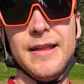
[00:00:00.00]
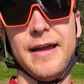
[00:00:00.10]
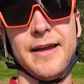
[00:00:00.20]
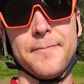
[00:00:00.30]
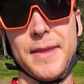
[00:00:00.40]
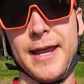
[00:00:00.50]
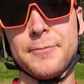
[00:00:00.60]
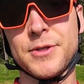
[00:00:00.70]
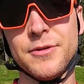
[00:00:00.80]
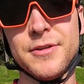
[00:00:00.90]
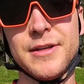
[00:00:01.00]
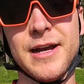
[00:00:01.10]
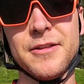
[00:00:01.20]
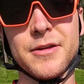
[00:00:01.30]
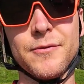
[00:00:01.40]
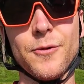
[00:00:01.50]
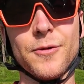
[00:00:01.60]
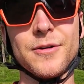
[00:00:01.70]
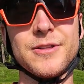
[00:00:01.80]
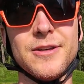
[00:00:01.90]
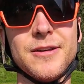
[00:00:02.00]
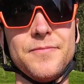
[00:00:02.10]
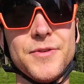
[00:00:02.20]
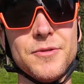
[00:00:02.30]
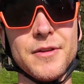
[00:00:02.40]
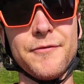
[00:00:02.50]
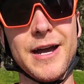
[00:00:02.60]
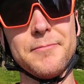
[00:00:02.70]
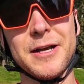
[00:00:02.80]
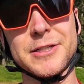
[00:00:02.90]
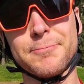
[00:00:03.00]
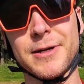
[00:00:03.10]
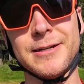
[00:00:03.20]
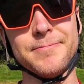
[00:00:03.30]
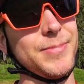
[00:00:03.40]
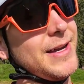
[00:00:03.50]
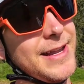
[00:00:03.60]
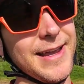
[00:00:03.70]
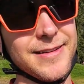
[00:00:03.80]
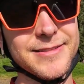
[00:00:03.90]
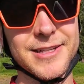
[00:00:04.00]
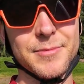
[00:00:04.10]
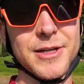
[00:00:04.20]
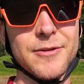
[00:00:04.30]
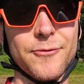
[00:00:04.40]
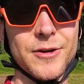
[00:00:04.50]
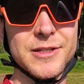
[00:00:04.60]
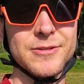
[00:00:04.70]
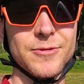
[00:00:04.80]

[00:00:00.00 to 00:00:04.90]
I am absolutely not looking forward to doing the 5-mile sprint, but hey, it's going to be good for us.